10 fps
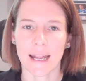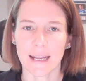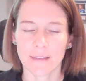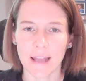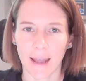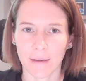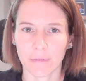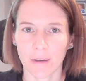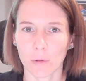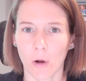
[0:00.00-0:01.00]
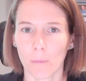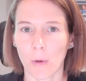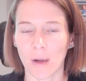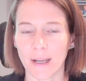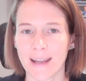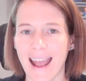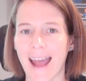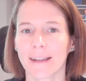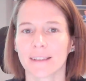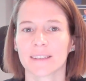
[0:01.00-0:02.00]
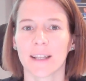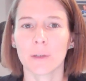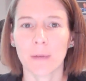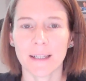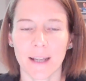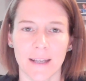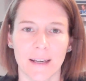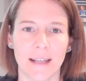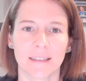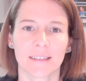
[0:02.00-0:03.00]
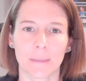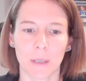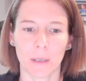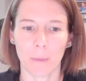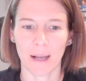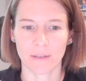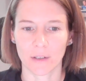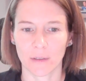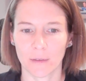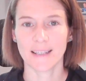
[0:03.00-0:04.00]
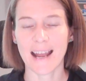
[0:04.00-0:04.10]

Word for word: in the NFL combine accelerate in a similar pattern.